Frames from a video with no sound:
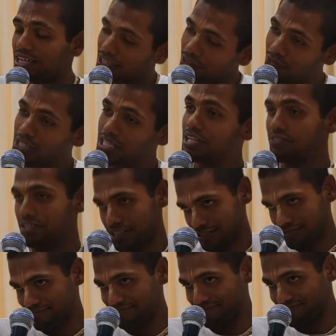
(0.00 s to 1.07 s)
we leave
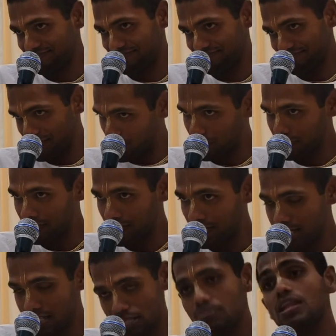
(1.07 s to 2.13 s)
it. Yes or
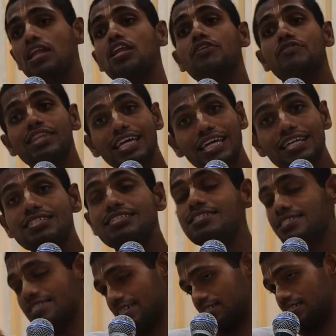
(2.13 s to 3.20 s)
no? Similarly with the illicit
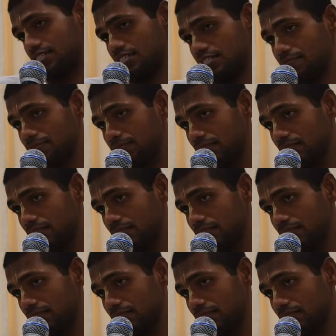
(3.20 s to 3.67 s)
sex,